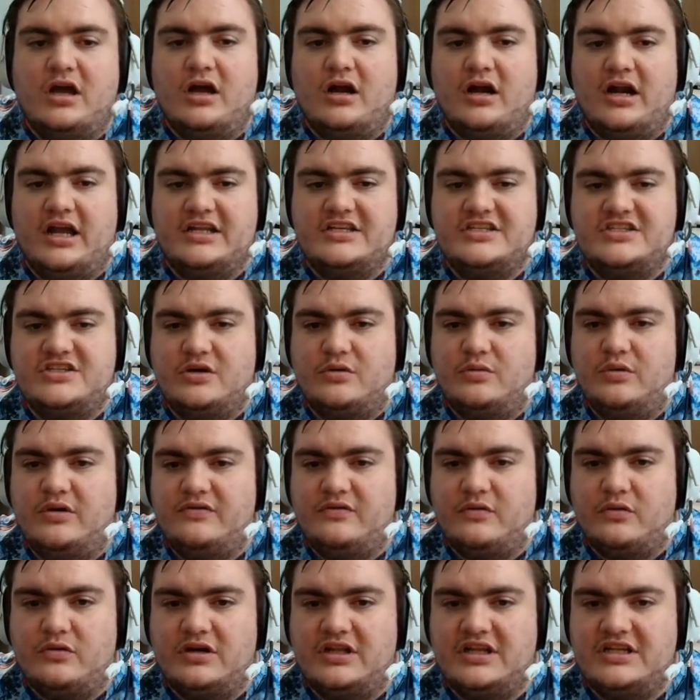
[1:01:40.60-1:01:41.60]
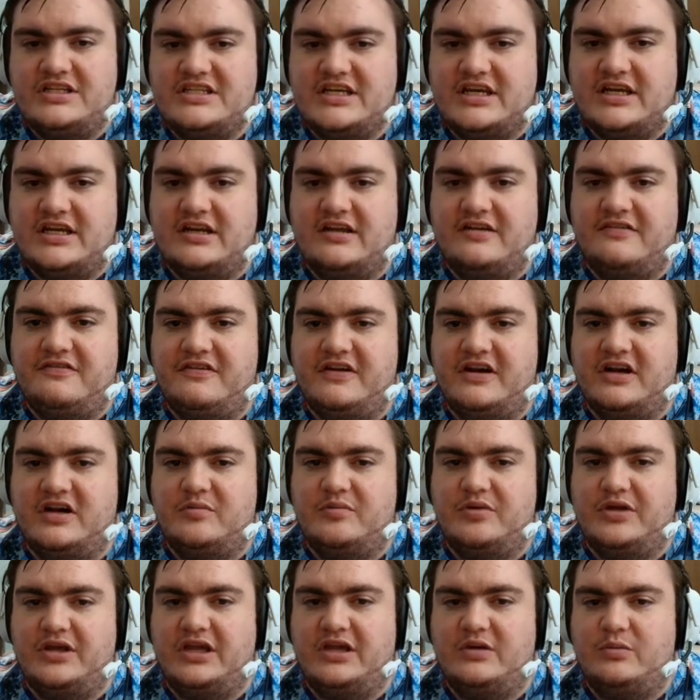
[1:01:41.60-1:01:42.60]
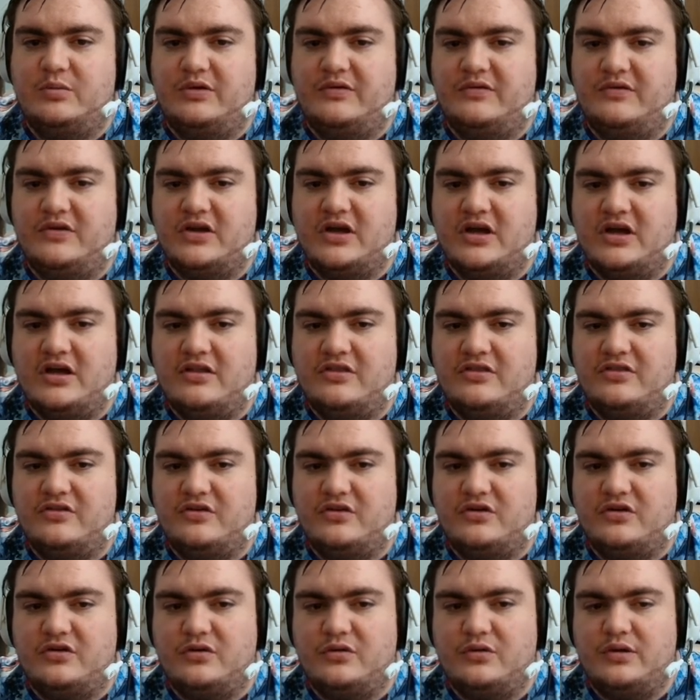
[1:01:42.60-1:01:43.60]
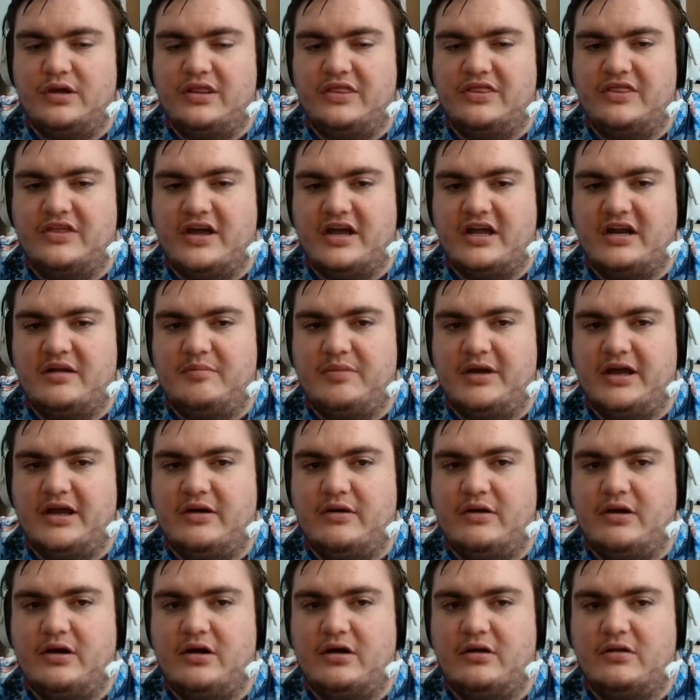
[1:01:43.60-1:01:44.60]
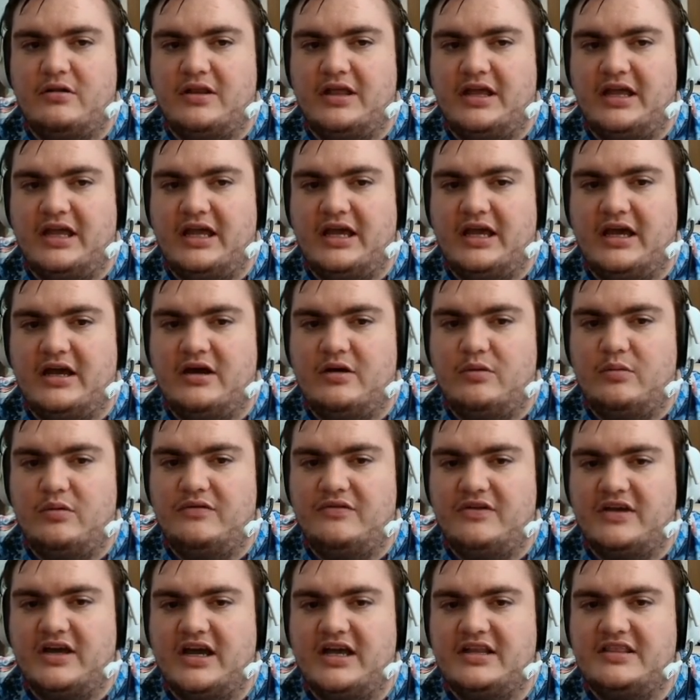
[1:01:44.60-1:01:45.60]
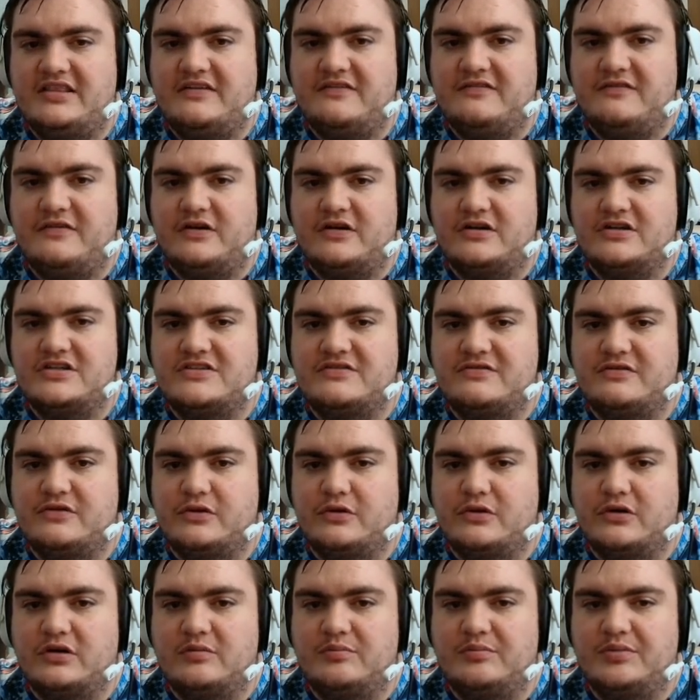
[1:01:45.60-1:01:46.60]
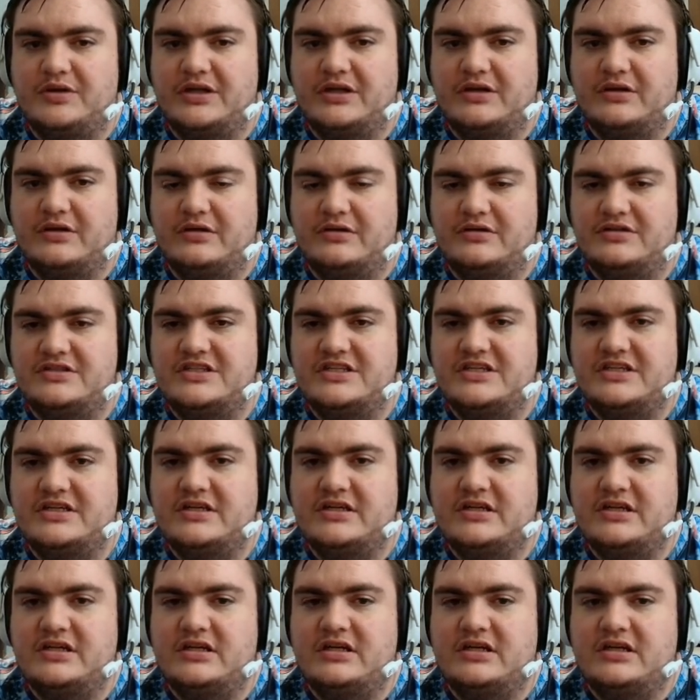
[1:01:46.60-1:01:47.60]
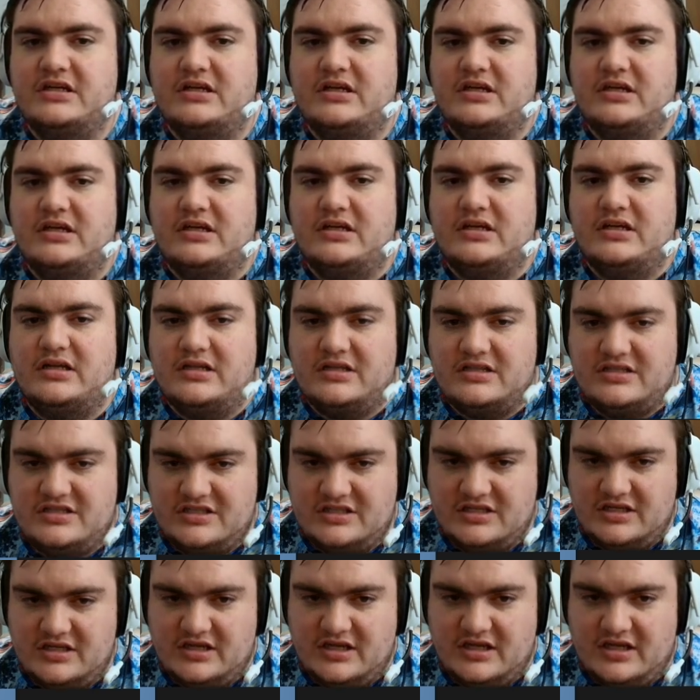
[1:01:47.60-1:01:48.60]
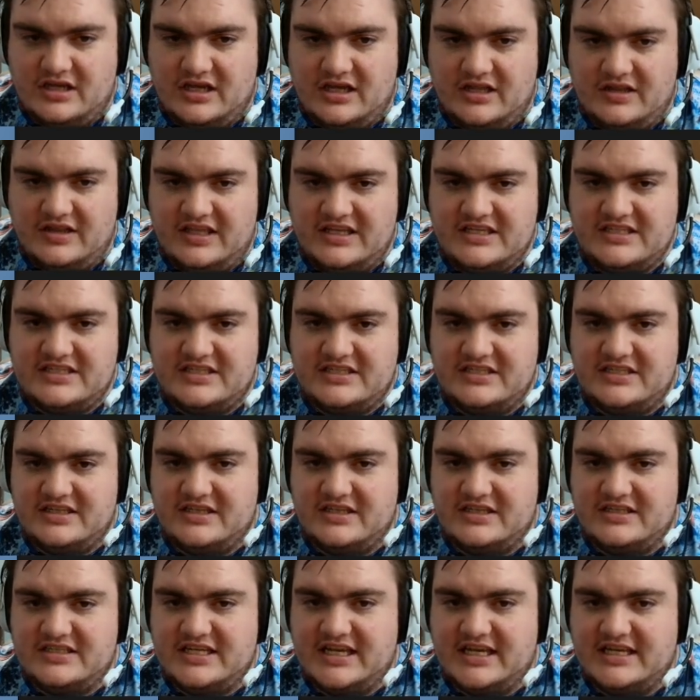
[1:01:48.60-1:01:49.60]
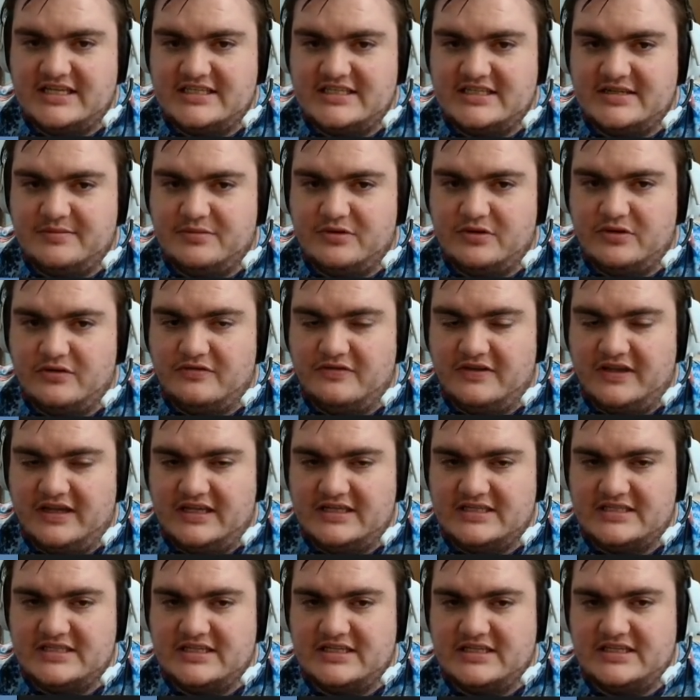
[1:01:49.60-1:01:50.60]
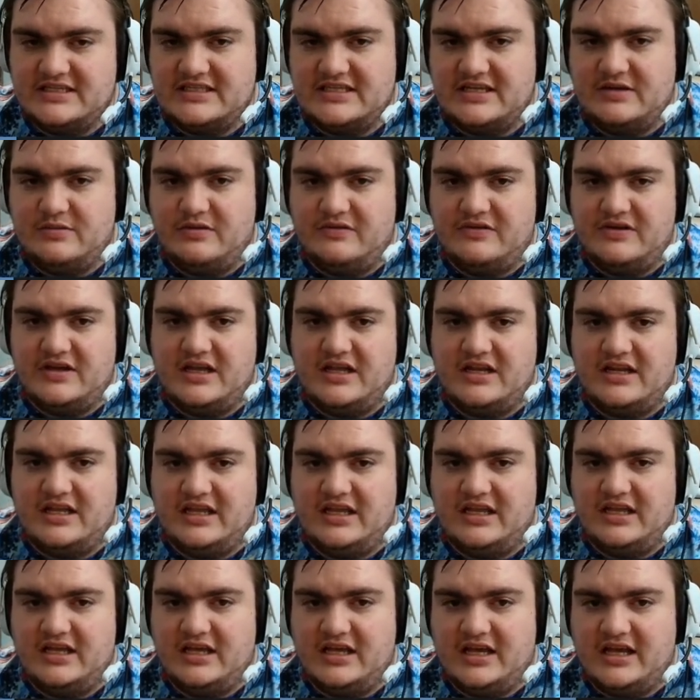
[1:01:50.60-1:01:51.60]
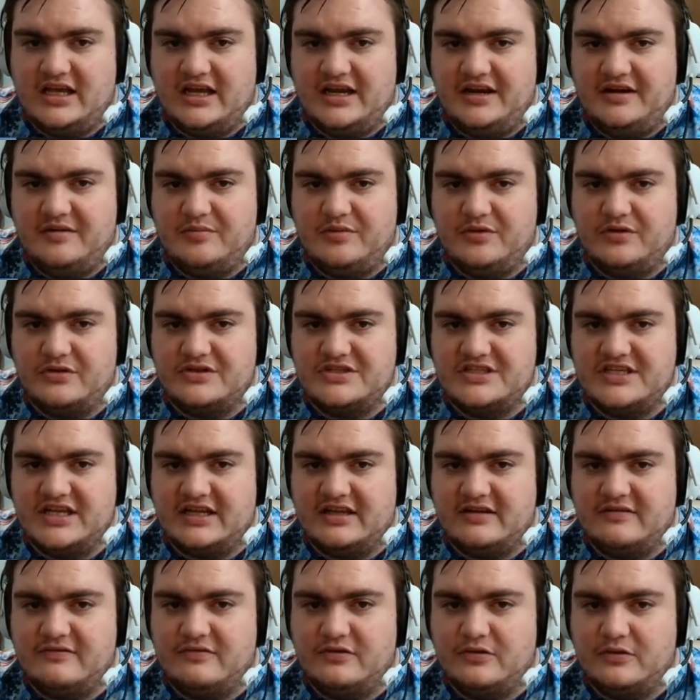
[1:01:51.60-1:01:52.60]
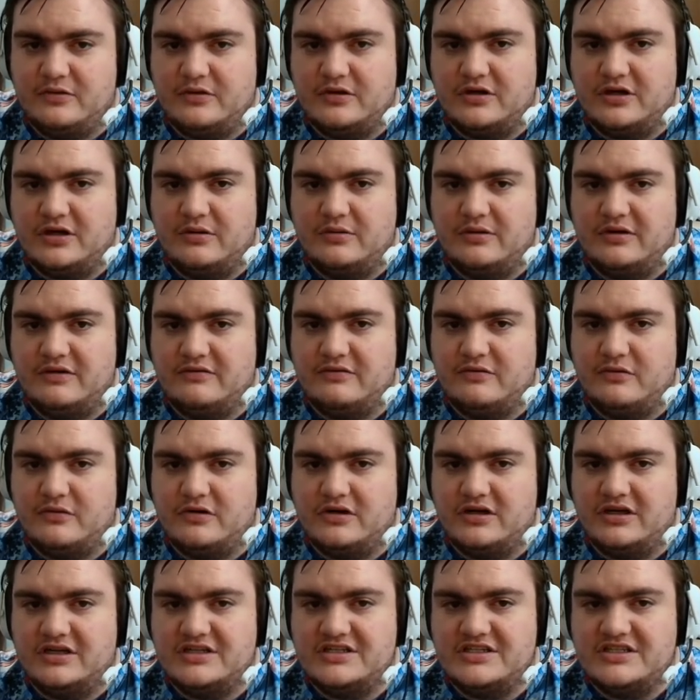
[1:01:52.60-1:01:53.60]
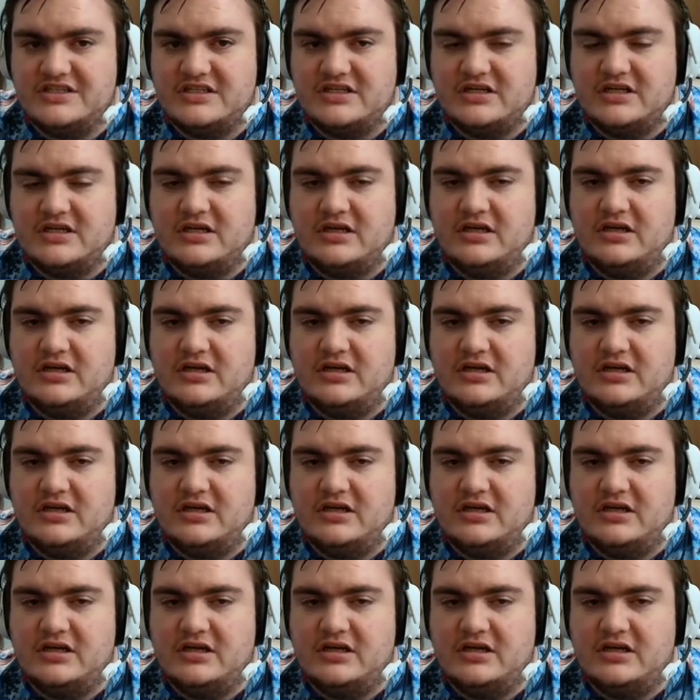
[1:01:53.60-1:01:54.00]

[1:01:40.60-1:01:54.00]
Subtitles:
All right, so we've already done a fair bit. We've gone through and thought about our layout. We've got the first floor built, at least to the testable phases, and we've got a hideable second floor going for us.